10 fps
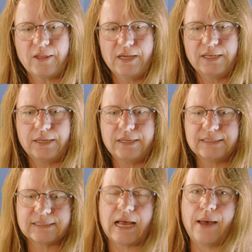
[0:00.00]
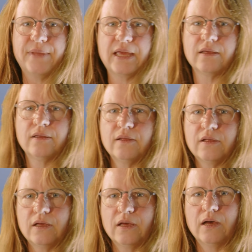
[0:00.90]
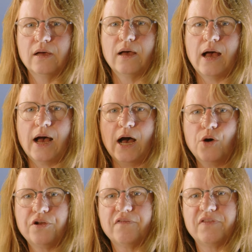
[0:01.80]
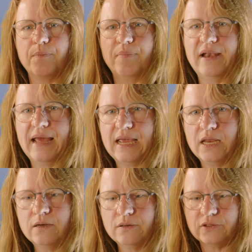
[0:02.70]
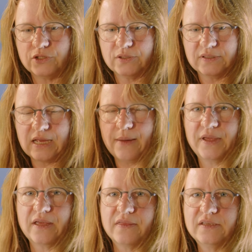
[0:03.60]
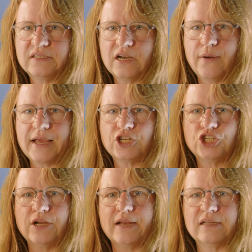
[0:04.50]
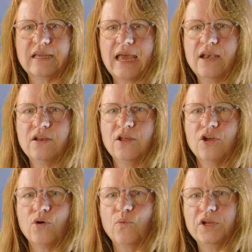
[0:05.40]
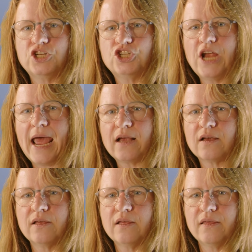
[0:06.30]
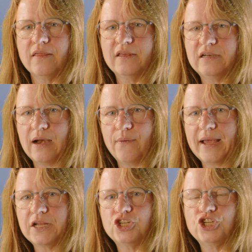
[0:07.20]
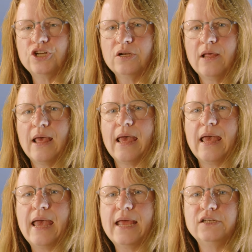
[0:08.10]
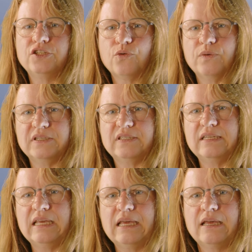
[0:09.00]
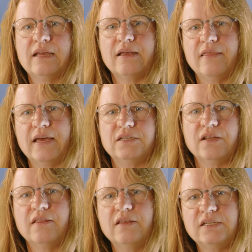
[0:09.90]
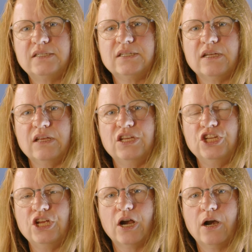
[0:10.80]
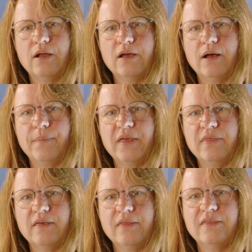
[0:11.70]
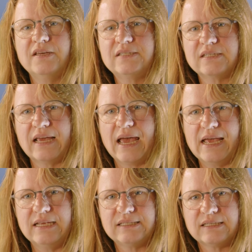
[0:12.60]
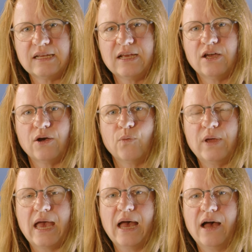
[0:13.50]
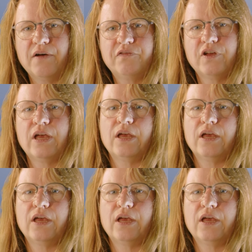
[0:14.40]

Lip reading: is coming out of the plane, so it's coming in this direction, and again we check the direction and we see that this here, in this case, we have